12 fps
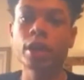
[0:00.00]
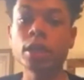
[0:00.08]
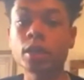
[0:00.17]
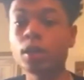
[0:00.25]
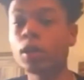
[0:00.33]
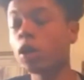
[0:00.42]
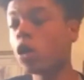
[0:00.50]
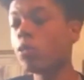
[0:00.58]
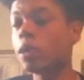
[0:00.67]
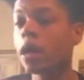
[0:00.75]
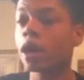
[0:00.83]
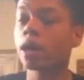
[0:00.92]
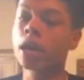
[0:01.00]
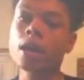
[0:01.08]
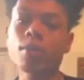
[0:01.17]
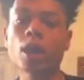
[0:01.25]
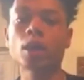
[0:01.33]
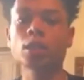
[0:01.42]
Kobe had came out of
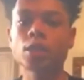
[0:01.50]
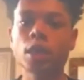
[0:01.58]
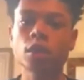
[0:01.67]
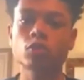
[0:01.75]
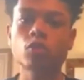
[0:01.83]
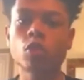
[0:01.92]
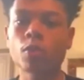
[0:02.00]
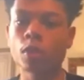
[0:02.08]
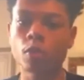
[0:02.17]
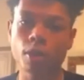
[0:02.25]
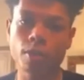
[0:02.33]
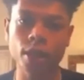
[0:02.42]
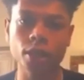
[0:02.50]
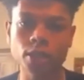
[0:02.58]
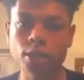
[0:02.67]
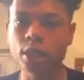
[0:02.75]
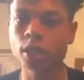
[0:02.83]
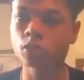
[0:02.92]
Say's room and went back in Say's
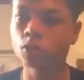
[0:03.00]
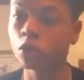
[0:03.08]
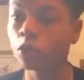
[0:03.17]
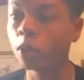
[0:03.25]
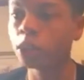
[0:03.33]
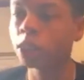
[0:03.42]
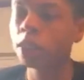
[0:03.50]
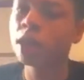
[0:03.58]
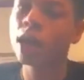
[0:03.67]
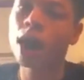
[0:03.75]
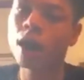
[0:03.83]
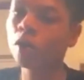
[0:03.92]
room, which, I don't know.